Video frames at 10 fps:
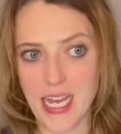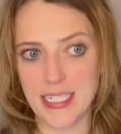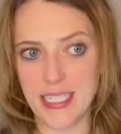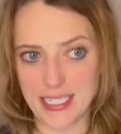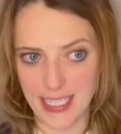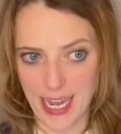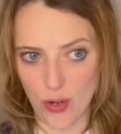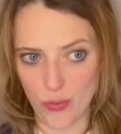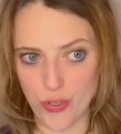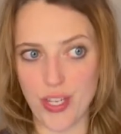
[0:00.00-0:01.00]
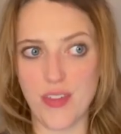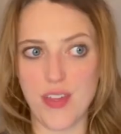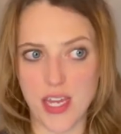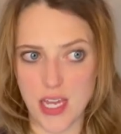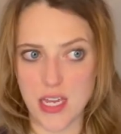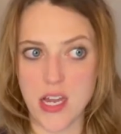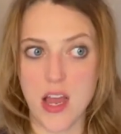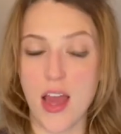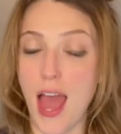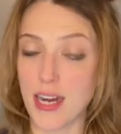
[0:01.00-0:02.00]
discount the
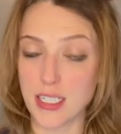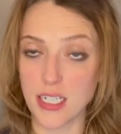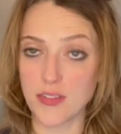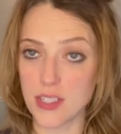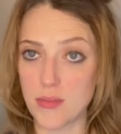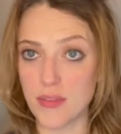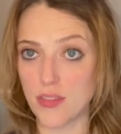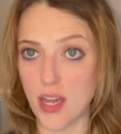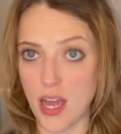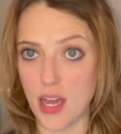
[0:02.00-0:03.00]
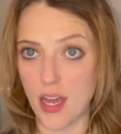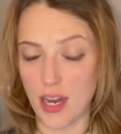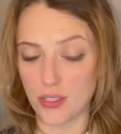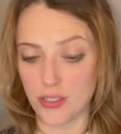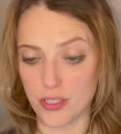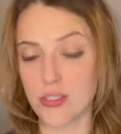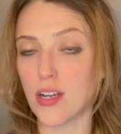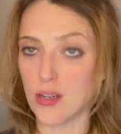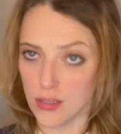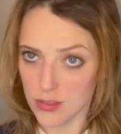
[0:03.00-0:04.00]
acting of some of the actors,
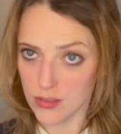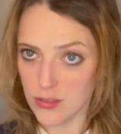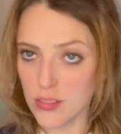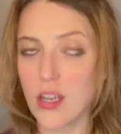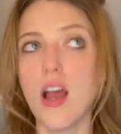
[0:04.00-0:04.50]
not all,